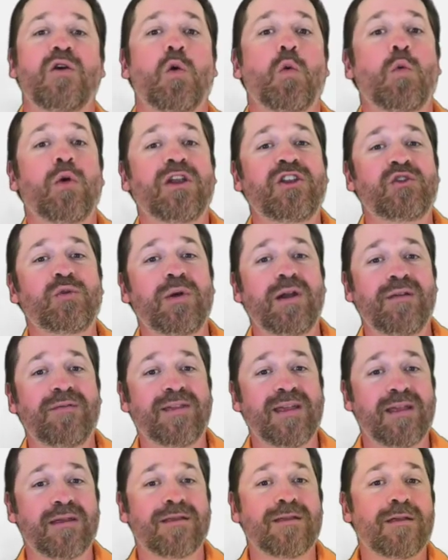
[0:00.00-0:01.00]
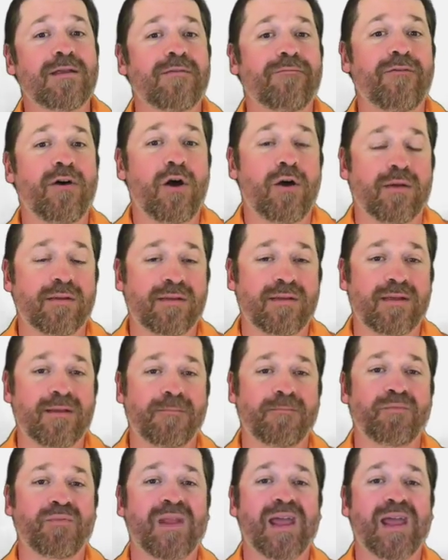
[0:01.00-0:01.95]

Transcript: Which one of these is false?